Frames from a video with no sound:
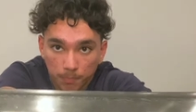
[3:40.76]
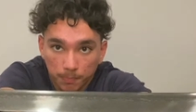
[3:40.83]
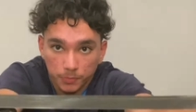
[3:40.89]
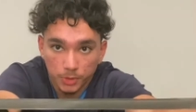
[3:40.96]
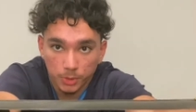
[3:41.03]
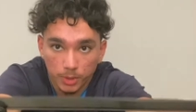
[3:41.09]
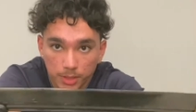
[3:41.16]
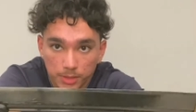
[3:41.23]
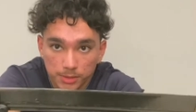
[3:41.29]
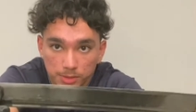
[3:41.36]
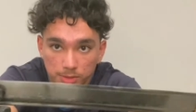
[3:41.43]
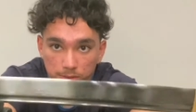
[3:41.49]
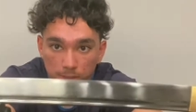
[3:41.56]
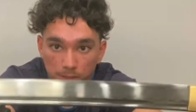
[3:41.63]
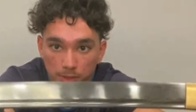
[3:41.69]
Go ahead and
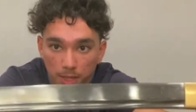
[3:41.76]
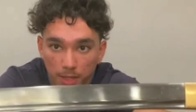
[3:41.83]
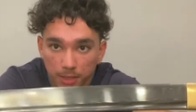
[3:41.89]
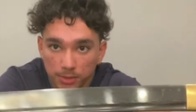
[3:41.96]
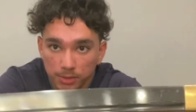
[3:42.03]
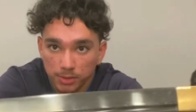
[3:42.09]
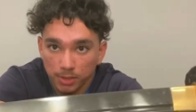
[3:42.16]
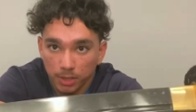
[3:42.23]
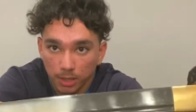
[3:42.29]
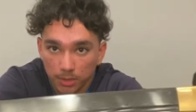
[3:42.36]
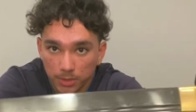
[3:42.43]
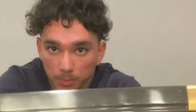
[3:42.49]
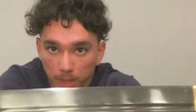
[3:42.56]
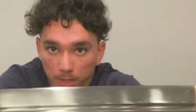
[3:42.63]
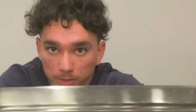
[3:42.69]
see that it's got a
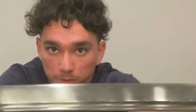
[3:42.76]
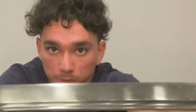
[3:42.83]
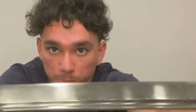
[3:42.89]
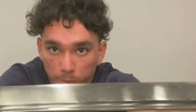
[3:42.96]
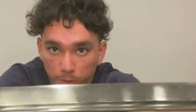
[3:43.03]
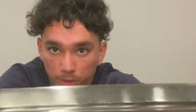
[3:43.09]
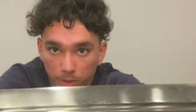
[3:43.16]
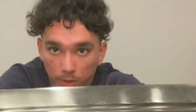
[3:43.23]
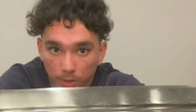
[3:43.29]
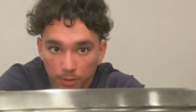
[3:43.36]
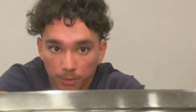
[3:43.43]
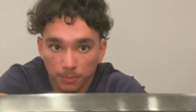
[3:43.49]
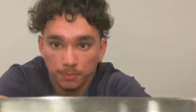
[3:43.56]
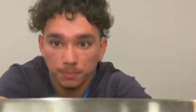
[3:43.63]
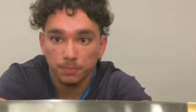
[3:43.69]
Damascus print on
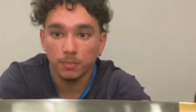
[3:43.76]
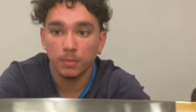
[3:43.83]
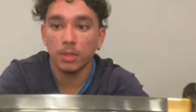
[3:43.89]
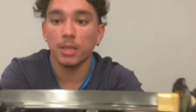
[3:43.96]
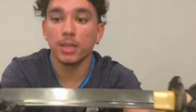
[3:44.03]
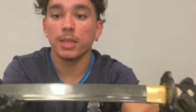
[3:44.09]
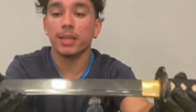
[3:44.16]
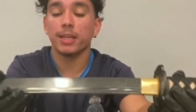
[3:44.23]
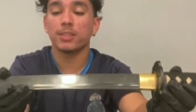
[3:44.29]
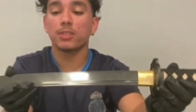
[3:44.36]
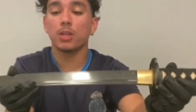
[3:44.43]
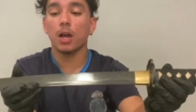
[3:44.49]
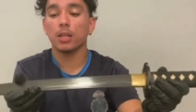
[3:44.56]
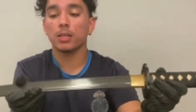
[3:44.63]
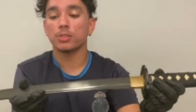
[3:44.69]
it. It's
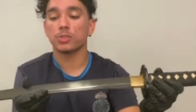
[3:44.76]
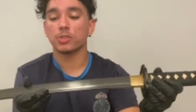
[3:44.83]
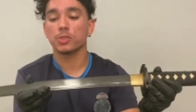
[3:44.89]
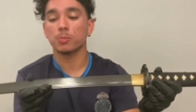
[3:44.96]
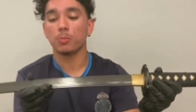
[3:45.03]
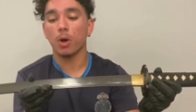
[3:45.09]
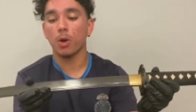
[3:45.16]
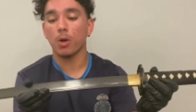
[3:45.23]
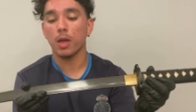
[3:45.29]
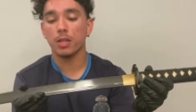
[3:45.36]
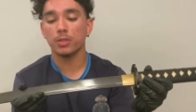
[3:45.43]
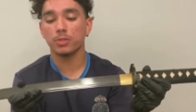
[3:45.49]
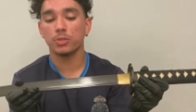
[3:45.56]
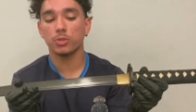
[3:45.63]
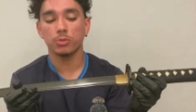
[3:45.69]
got a small
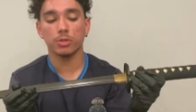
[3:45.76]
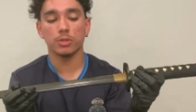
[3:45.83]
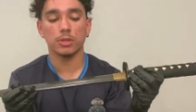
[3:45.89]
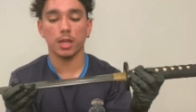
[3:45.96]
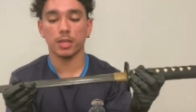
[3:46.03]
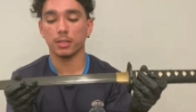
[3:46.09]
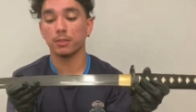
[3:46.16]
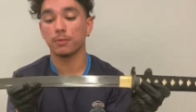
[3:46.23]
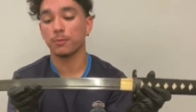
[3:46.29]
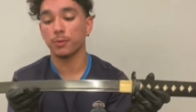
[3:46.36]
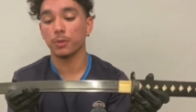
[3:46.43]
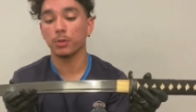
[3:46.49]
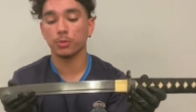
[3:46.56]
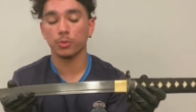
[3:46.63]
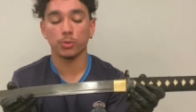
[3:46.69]
edge to it. I can
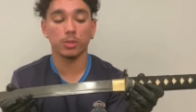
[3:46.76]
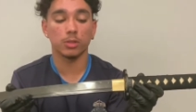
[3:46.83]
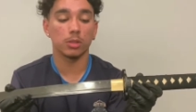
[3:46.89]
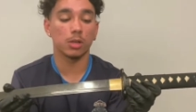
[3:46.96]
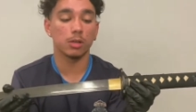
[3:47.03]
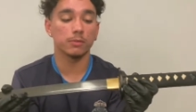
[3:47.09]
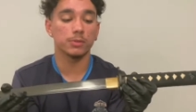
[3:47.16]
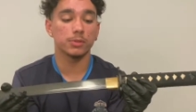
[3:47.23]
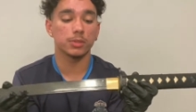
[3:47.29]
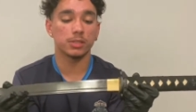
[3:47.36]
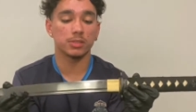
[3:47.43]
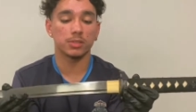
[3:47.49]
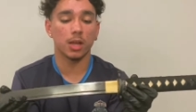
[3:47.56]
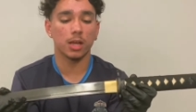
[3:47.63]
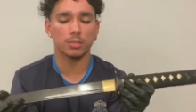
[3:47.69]
feel it through the gloves.
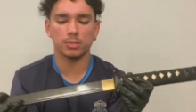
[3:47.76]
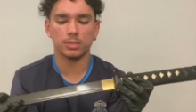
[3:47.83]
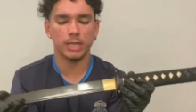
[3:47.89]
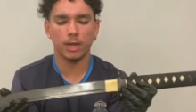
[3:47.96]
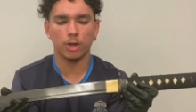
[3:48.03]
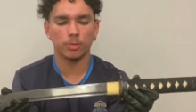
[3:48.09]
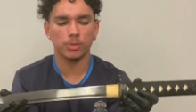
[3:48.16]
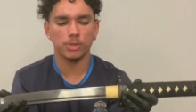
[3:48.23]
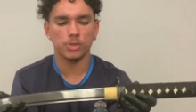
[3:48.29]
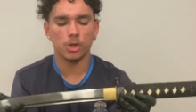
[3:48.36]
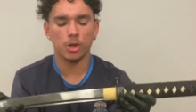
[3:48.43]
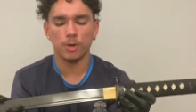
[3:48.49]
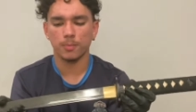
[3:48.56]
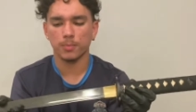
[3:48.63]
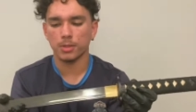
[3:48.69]
It's not terribly
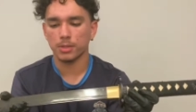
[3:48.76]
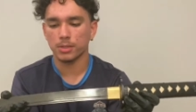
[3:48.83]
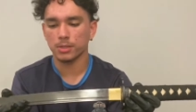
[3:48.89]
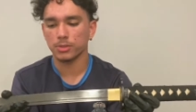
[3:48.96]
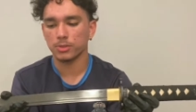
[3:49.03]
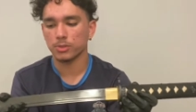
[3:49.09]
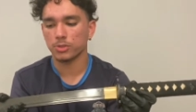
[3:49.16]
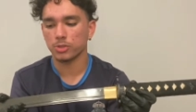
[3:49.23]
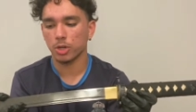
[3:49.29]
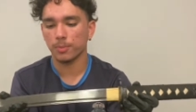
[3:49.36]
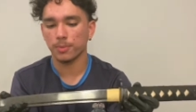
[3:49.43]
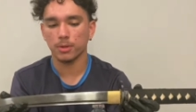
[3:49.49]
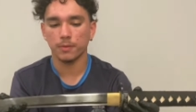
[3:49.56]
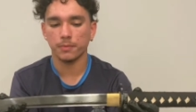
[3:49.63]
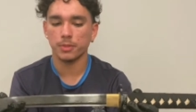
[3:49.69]
sharp, but it is sharp
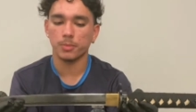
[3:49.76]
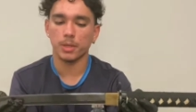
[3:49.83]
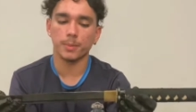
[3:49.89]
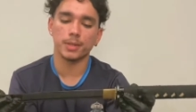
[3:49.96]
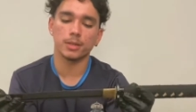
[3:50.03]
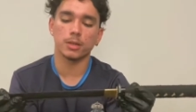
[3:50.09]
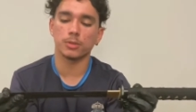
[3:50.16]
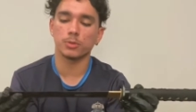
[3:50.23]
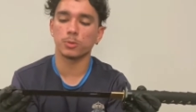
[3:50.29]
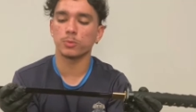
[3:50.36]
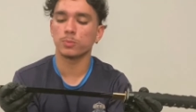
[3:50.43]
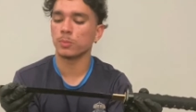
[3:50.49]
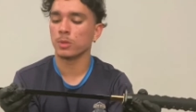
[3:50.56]
enough to maybe cut through